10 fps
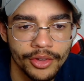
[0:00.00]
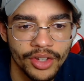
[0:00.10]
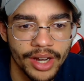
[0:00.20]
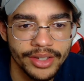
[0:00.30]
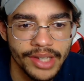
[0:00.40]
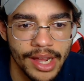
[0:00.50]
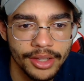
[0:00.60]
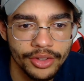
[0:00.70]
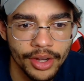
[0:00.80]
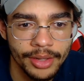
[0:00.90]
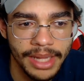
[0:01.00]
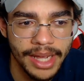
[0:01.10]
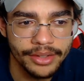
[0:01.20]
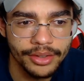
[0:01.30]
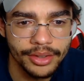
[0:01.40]
She got a silencer on the
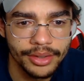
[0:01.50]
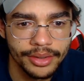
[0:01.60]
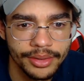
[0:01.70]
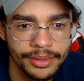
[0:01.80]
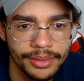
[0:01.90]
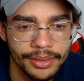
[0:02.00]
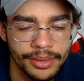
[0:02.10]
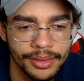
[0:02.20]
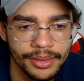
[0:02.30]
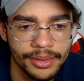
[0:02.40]
blaster? There's one.